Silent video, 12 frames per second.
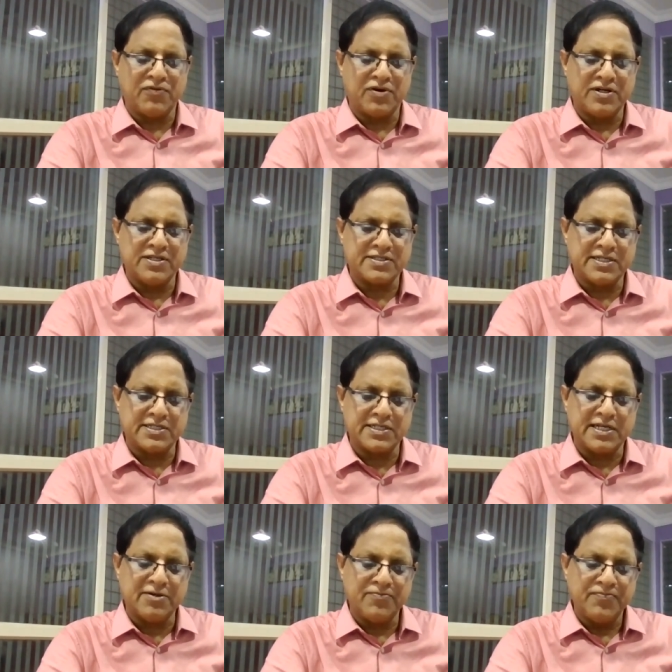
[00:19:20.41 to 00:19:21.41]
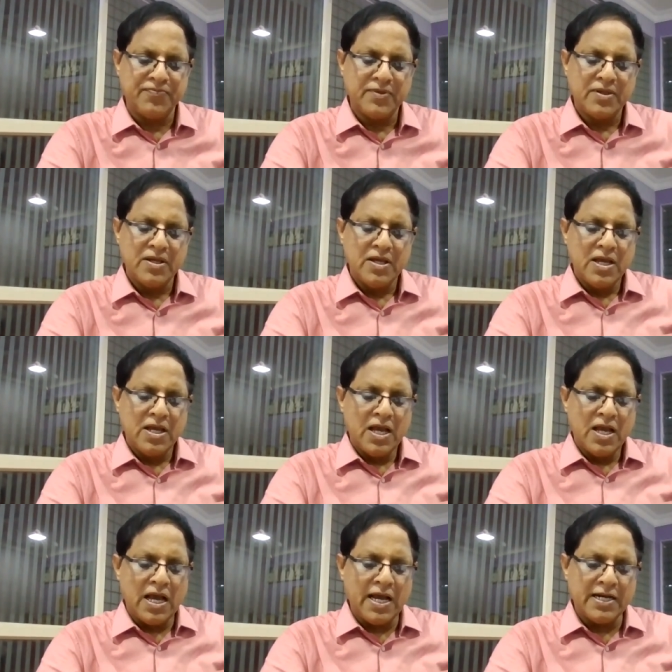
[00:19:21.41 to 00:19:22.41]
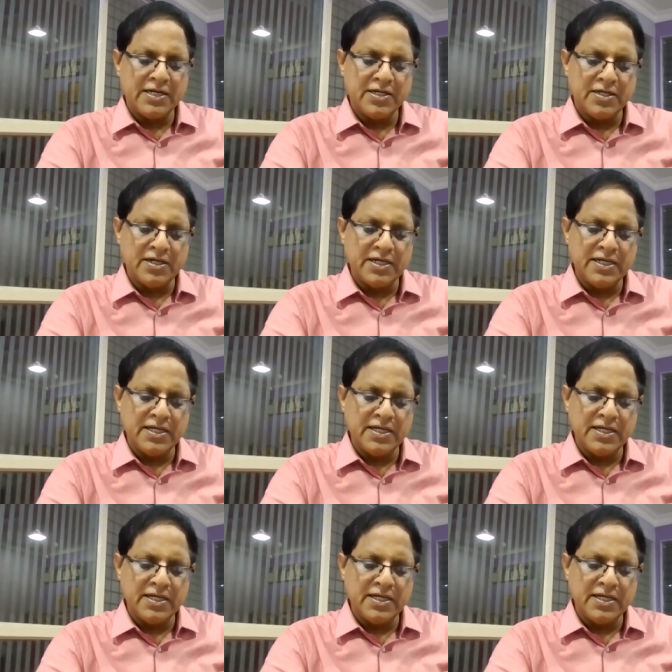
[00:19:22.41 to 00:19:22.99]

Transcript: for discussion and uh,